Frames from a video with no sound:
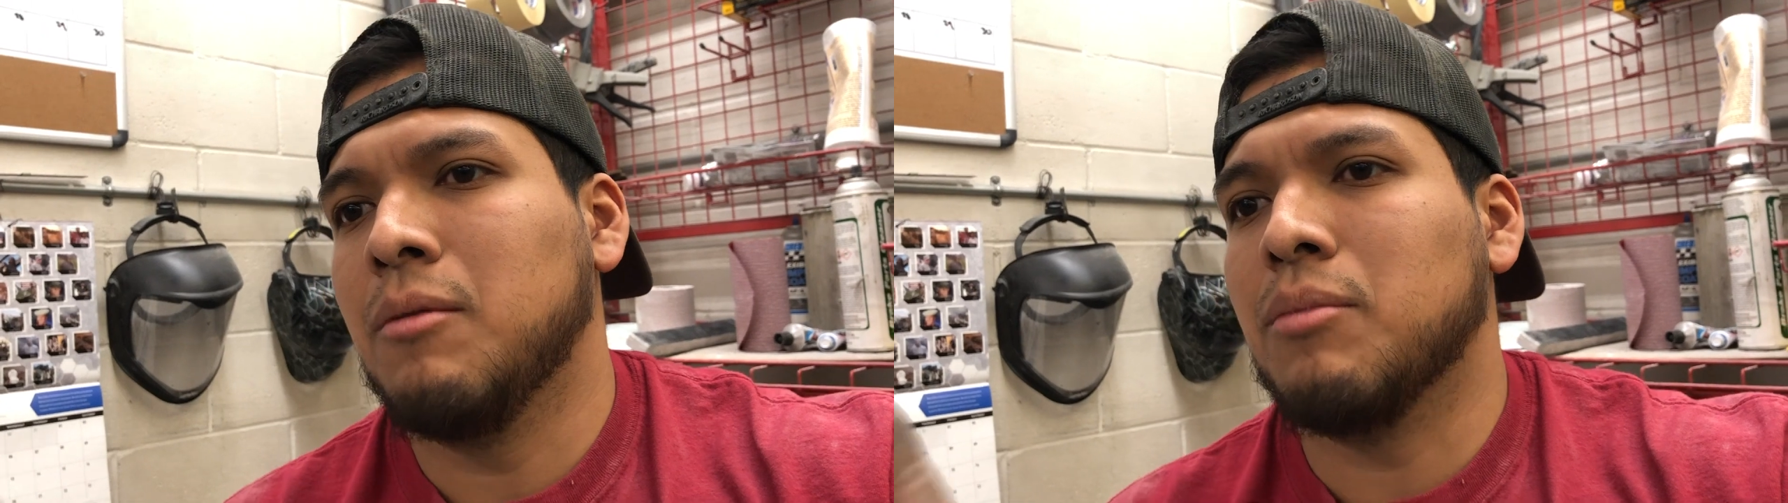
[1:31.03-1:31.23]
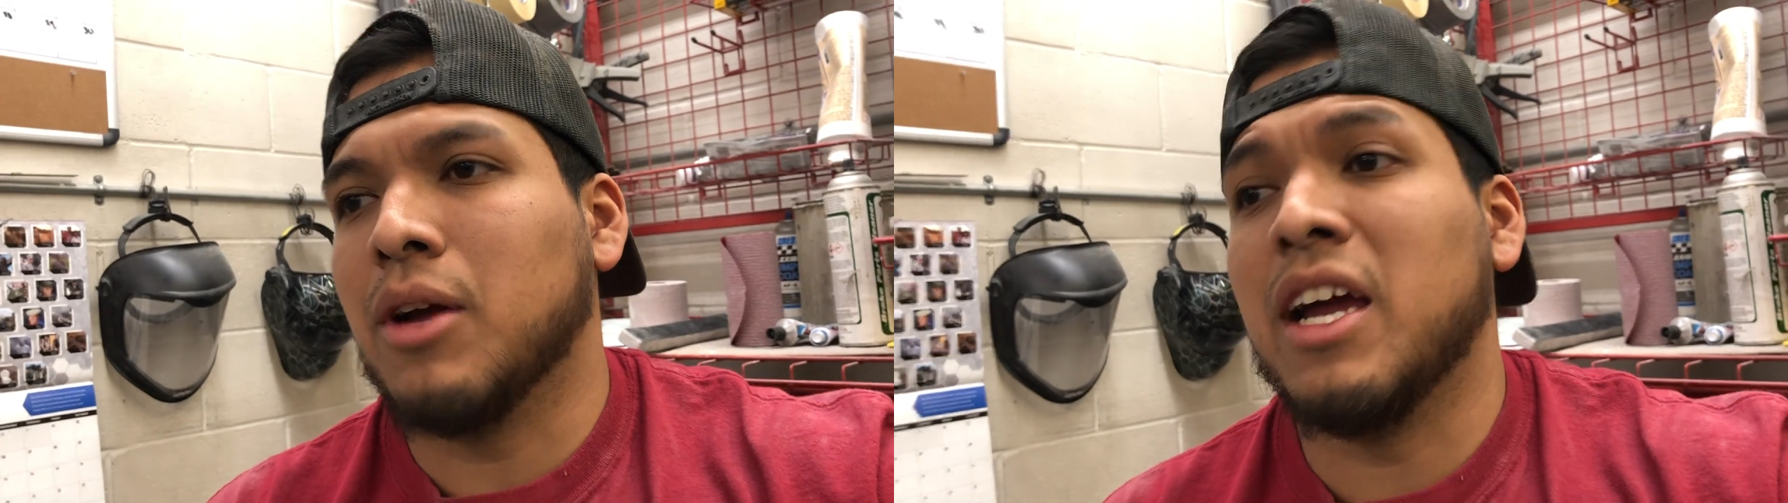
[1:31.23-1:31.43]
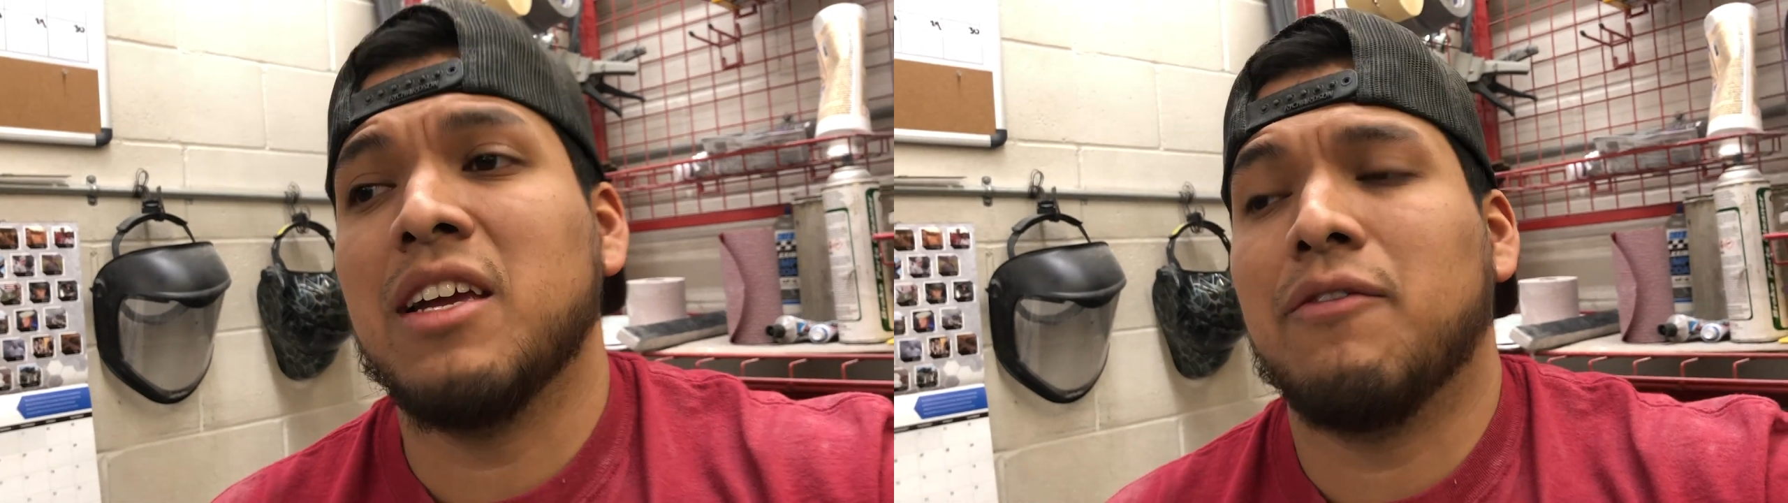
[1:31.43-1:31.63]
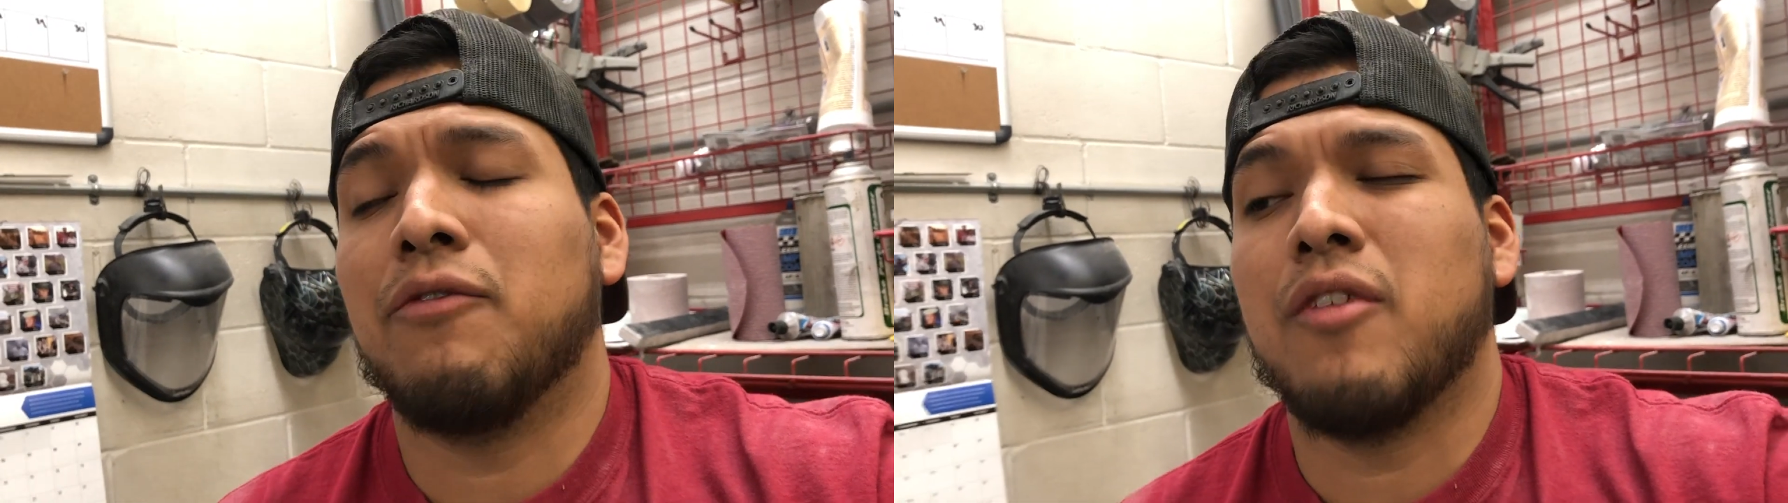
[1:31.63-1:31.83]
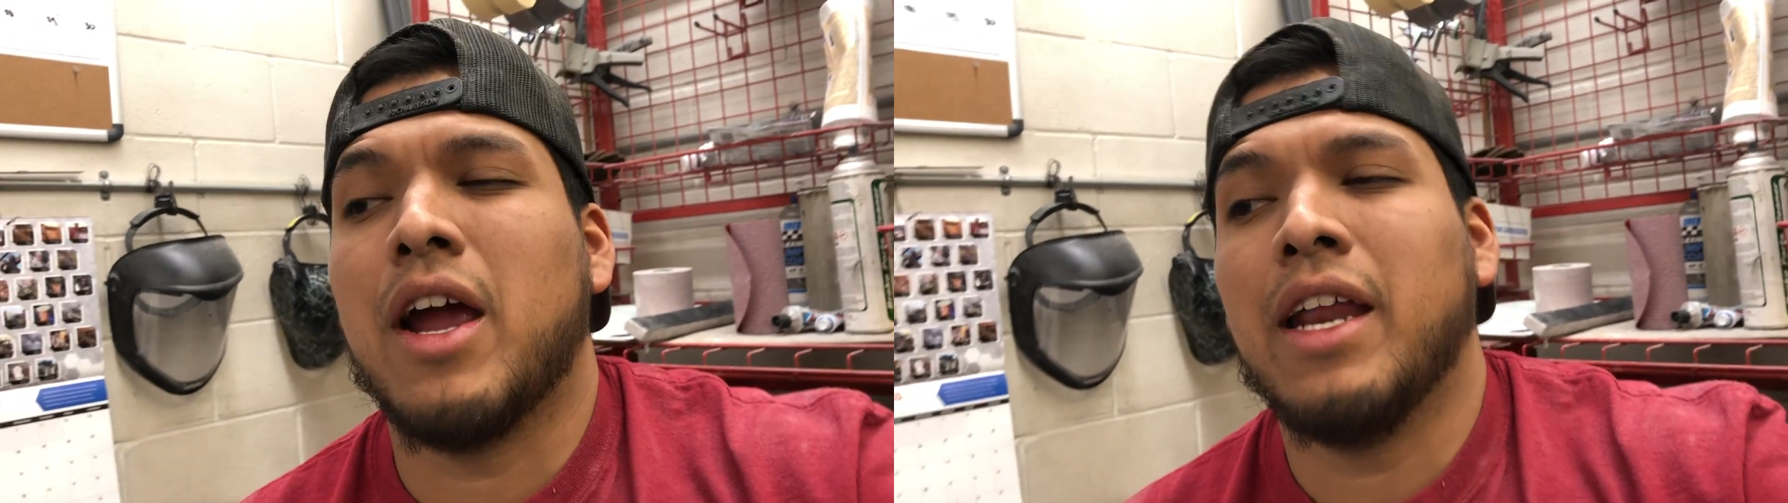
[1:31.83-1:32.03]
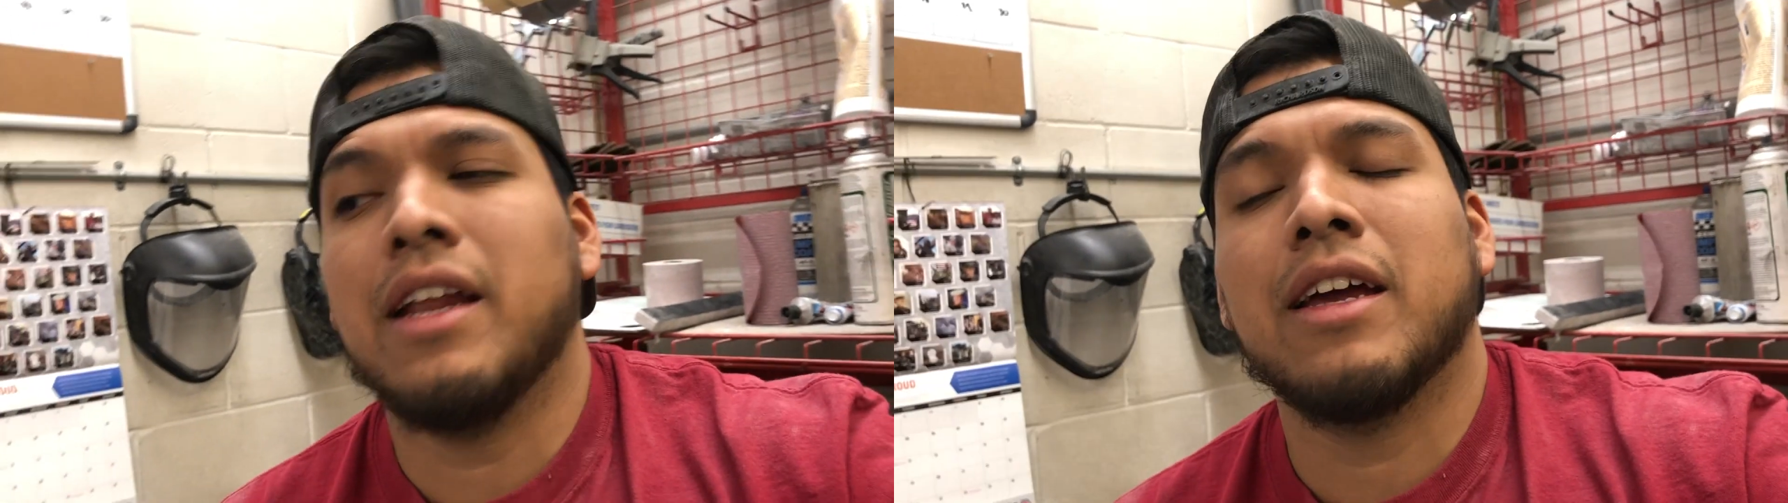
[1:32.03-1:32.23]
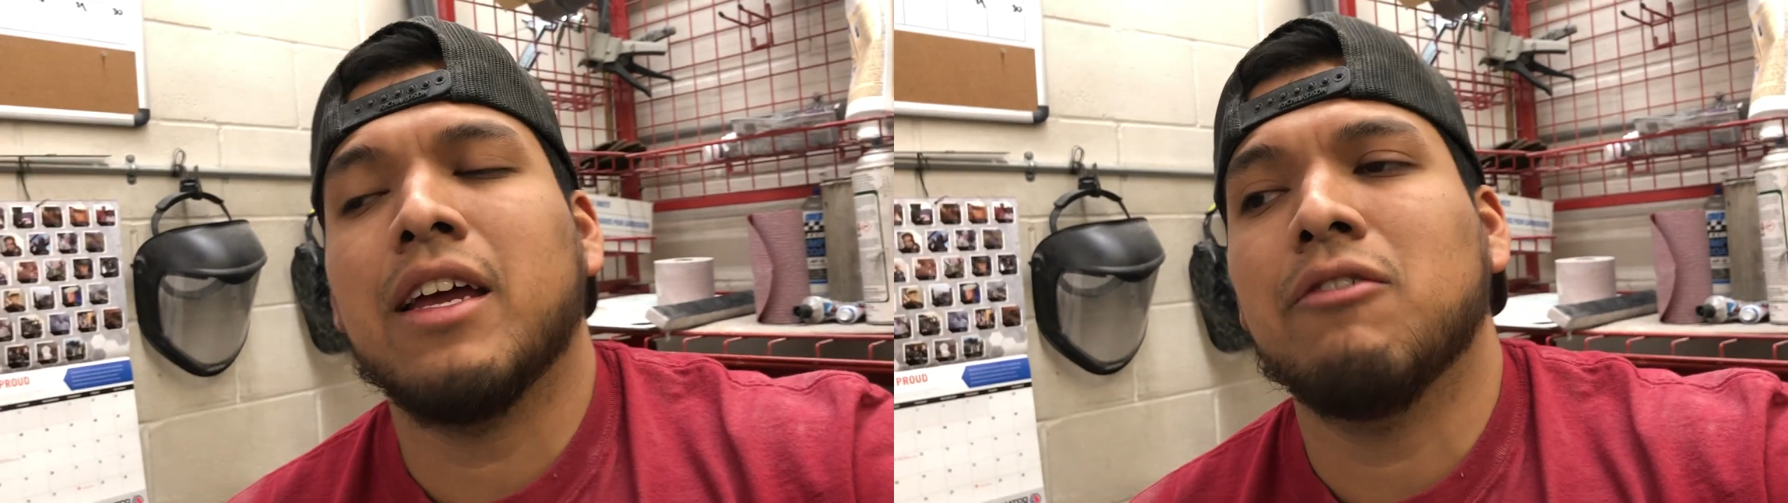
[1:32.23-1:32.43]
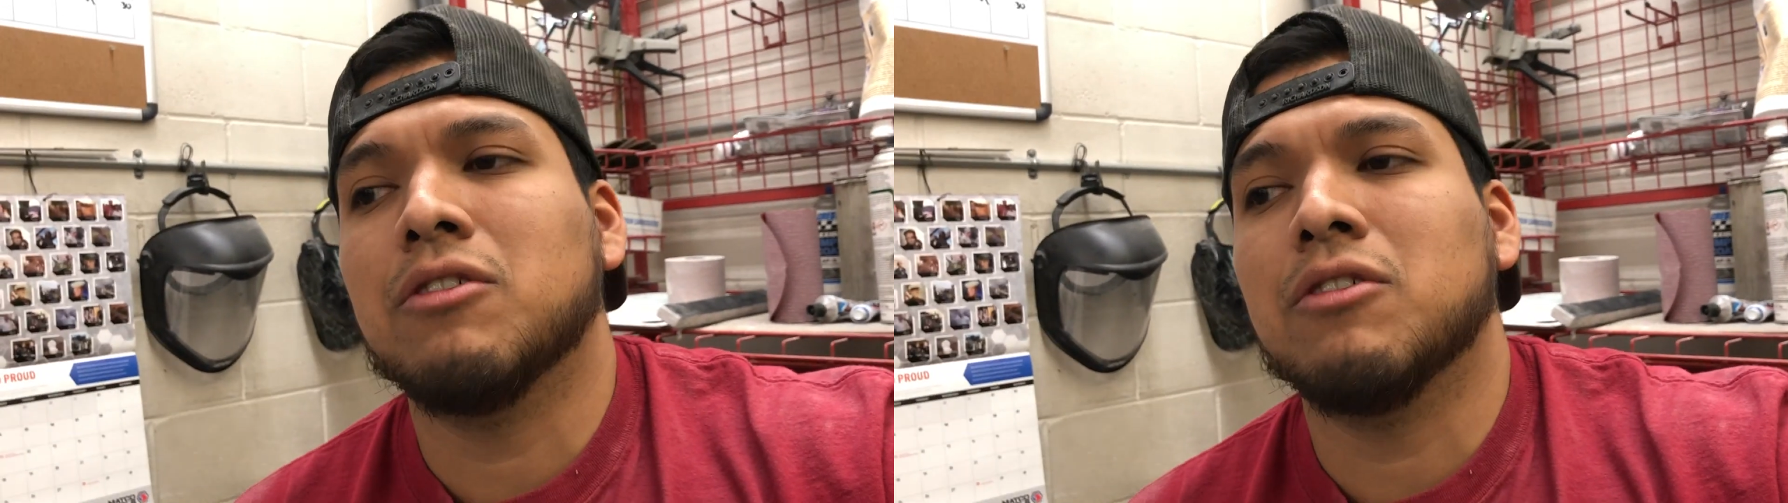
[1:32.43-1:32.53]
probably Friday night